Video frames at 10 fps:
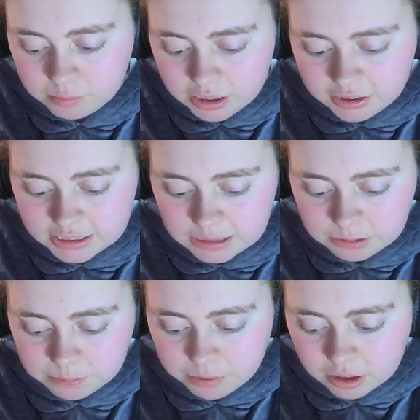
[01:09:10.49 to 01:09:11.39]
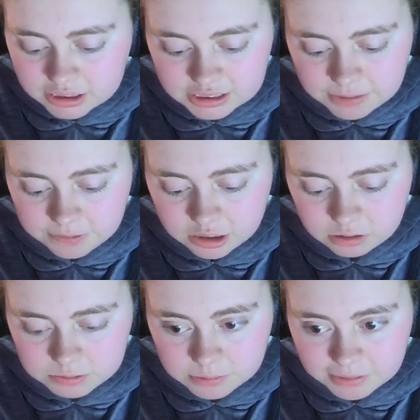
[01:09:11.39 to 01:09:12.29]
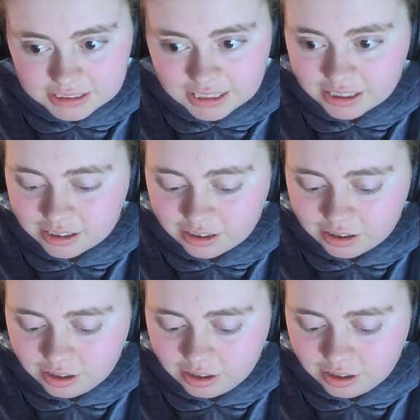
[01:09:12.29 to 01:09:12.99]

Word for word: But now he seemed positive and optimistic.